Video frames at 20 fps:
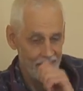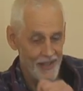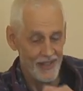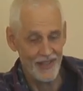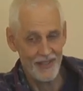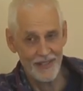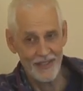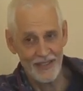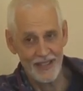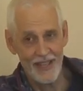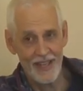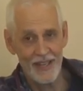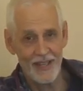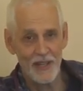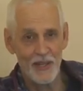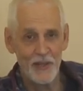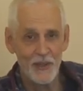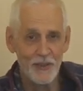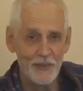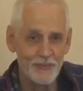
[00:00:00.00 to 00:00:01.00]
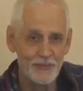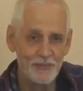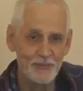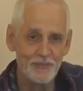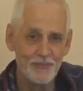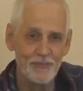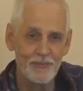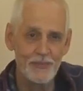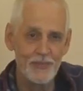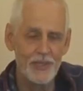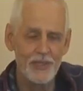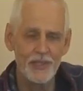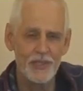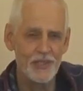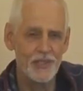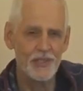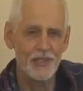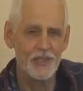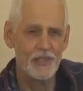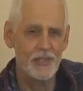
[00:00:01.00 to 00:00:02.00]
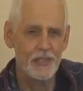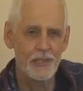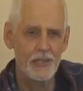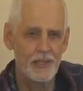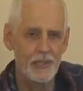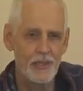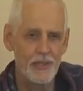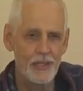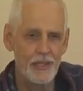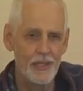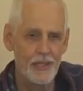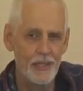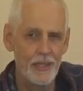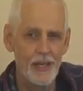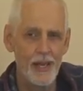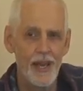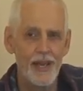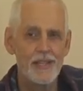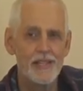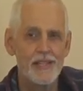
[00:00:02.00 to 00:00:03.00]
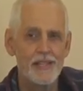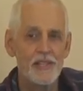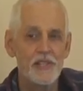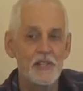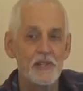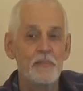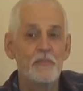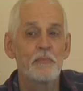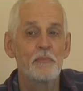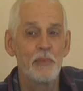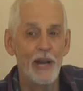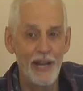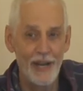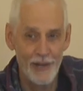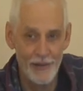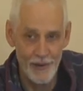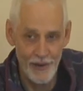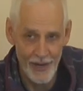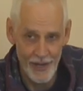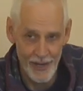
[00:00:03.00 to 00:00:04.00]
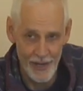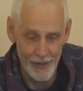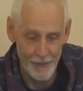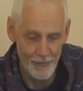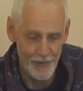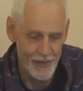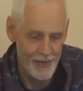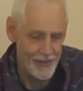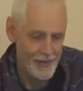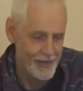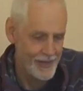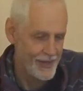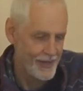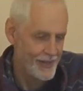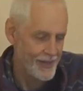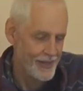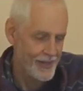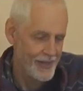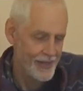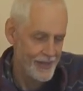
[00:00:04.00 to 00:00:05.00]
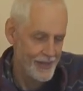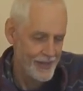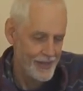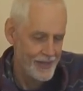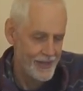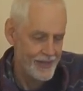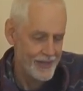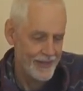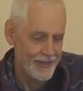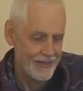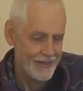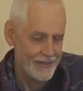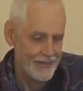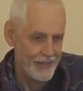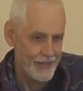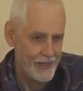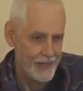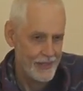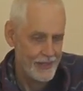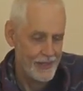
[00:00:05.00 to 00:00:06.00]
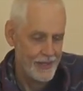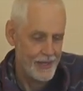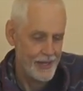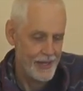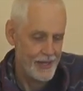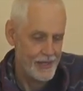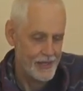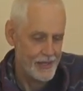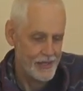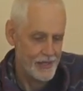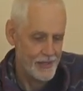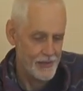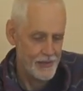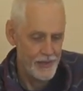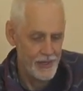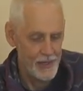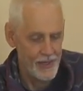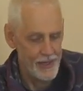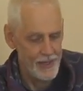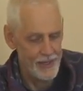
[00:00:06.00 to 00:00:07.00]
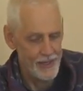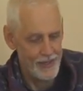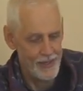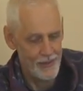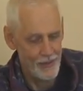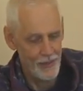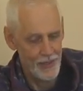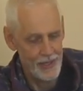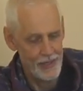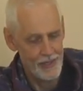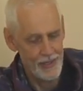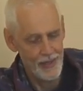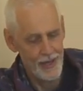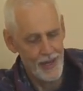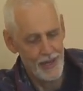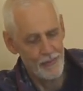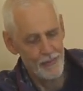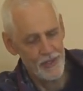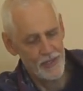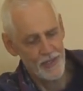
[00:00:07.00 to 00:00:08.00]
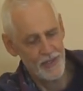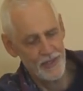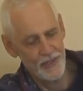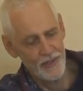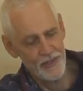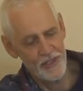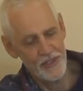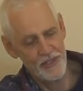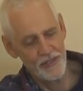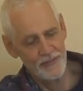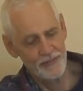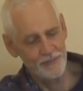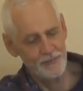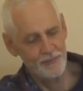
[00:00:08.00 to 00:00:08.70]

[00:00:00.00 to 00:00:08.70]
Yeah, I can't go. It's just caste system by crime. No, 1880 Sister Renee. no, 1880 materials.